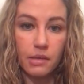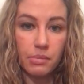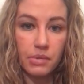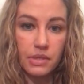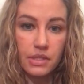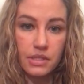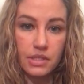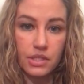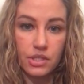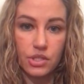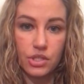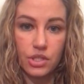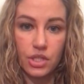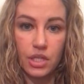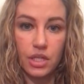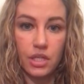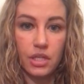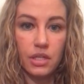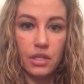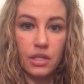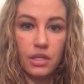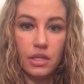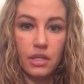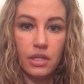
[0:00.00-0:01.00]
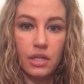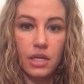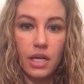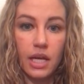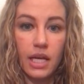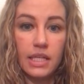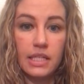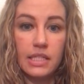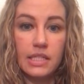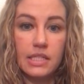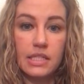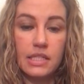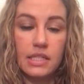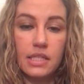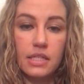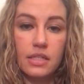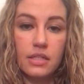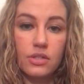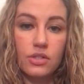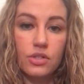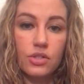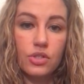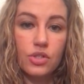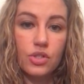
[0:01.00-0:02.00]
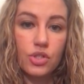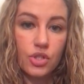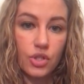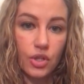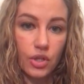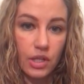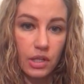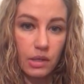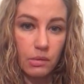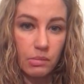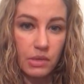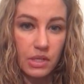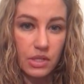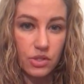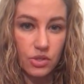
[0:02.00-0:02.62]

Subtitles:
position and shouldn't be